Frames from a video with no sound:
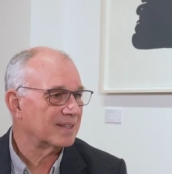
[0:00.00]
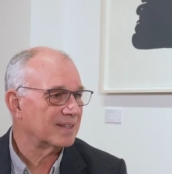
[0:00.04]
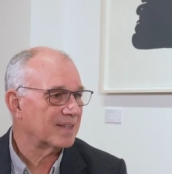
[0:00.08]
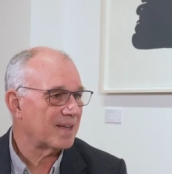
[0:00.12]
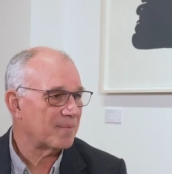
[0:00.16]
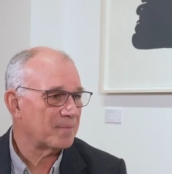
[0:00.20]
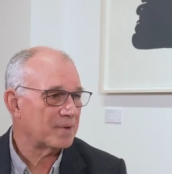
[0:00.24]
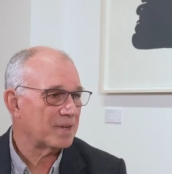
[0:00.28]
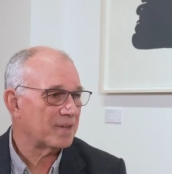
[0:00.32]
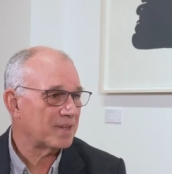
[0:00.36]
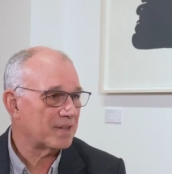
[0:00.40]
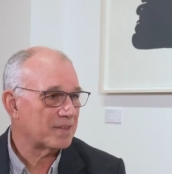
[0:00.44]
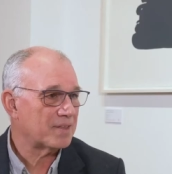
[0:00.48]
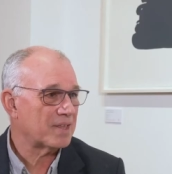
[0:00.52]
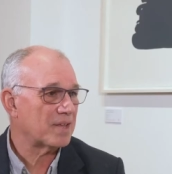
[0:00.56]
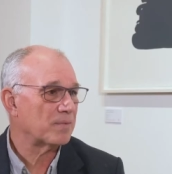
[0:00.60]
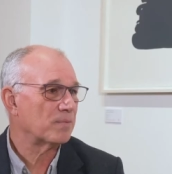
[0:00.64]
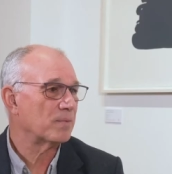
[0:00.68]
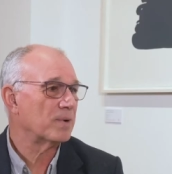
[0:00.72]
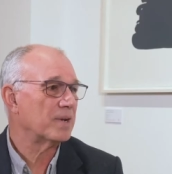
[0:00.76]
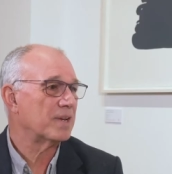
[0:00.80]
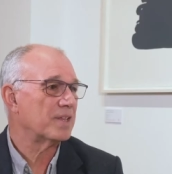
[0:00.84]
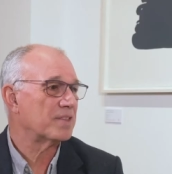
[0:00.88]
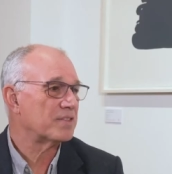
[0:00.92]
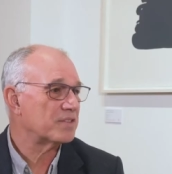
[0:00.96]
I mean, it
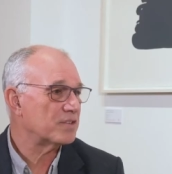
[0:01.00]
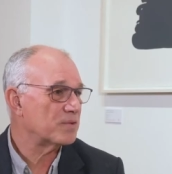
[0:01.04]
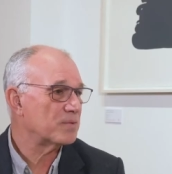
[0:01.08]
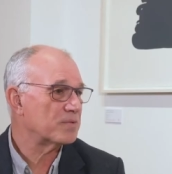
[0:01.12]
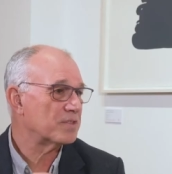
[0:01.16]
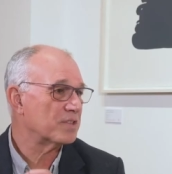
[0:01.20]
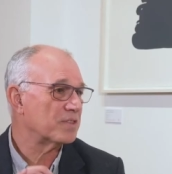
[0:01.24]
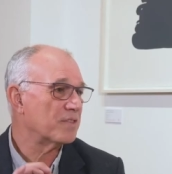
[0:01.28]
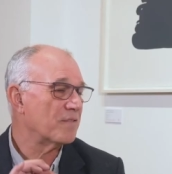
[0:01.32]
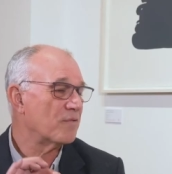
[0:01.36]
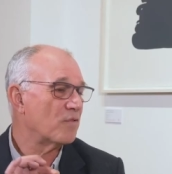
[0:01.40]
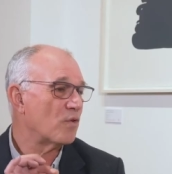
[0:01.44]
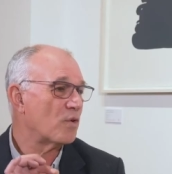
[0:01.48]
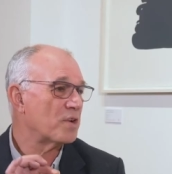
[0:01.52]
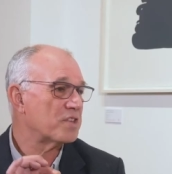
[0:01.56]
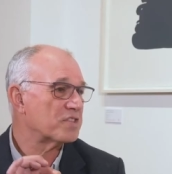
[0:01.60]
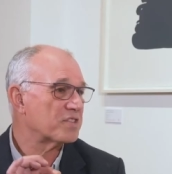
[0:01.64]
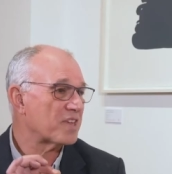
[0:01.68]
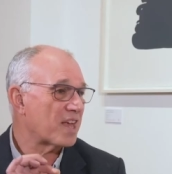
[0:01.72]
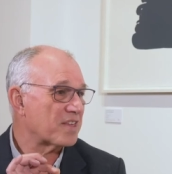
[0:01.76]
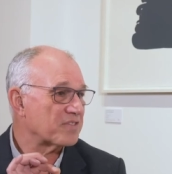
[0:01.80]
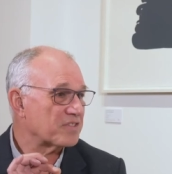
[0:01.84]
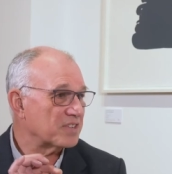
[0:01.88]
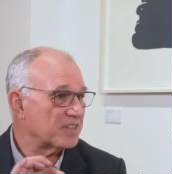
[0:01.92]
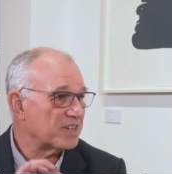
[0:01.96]
really is using the
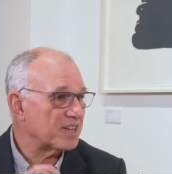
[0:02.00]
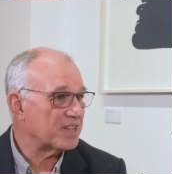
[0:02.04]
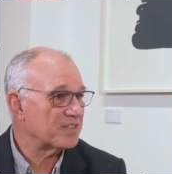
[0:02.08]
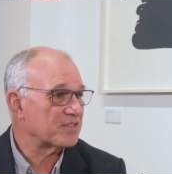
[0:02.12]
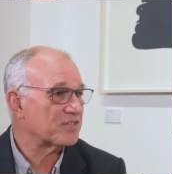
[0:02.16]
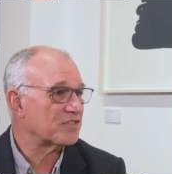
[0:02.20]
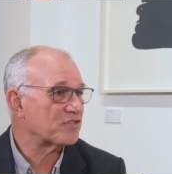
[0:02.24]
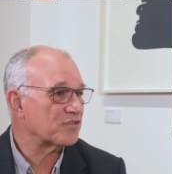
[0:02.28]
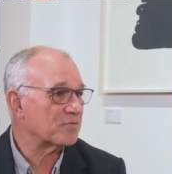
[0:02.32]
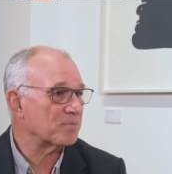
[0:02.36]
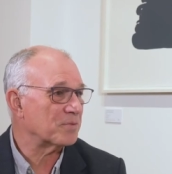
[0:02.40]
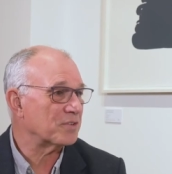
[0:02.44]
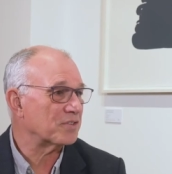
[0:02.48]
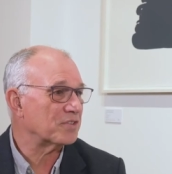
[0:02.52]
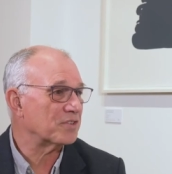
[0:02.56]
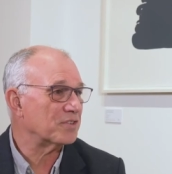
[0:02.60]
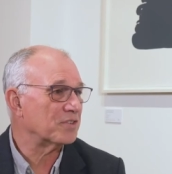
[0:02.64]
voice as an instrument.